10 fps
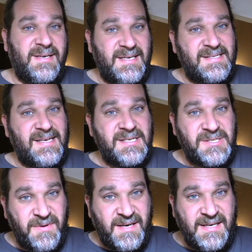like
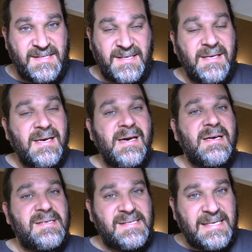accessories and
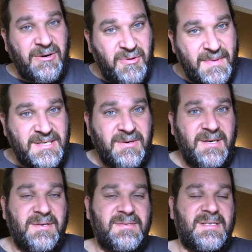scenery
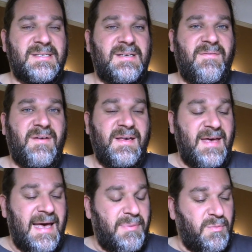materials and stuff like
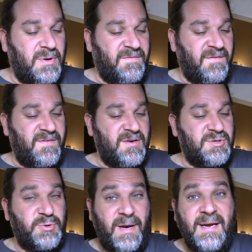that. But one of the few
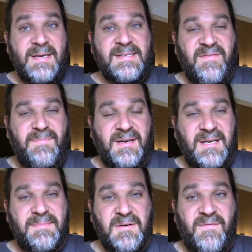trains I've
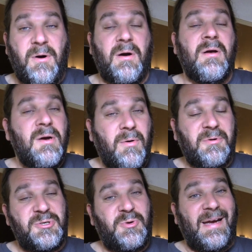picked up so far,
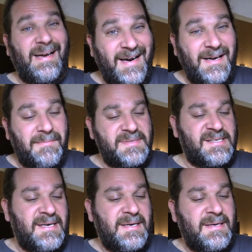or train
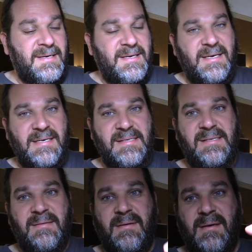items,
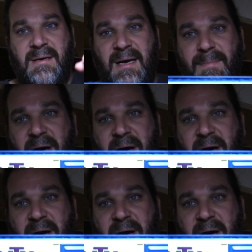is a